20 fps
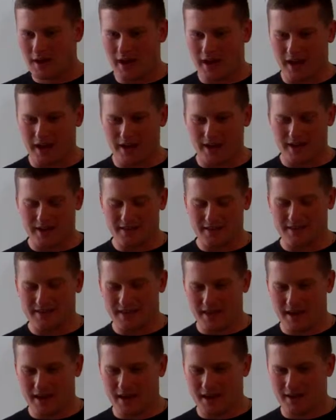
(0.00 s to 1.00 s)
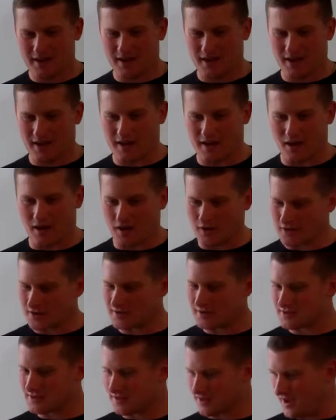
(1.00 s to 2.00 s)
And I did that
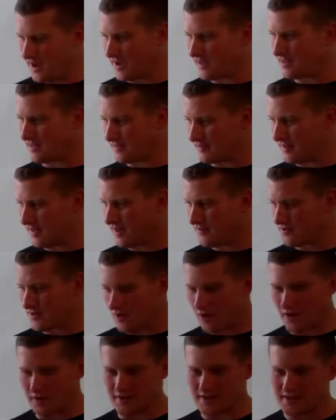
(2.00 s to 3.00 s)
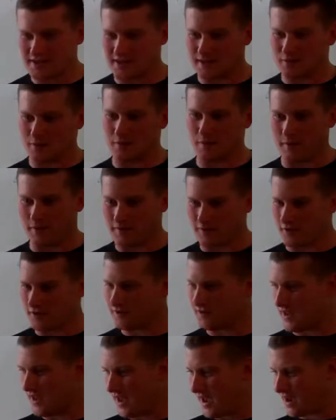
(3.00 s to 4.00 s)
August 9th, I left, and August 10th was my
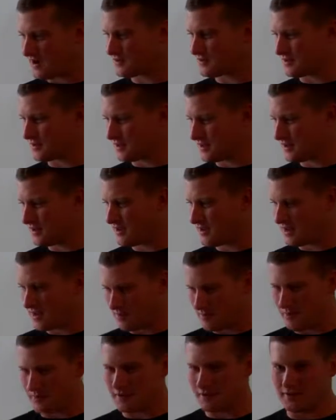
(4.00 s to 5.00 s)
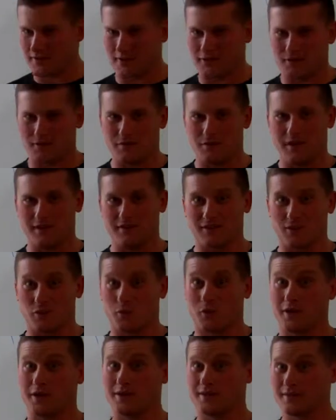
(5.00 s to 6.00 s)
first day actually in the military, 2003.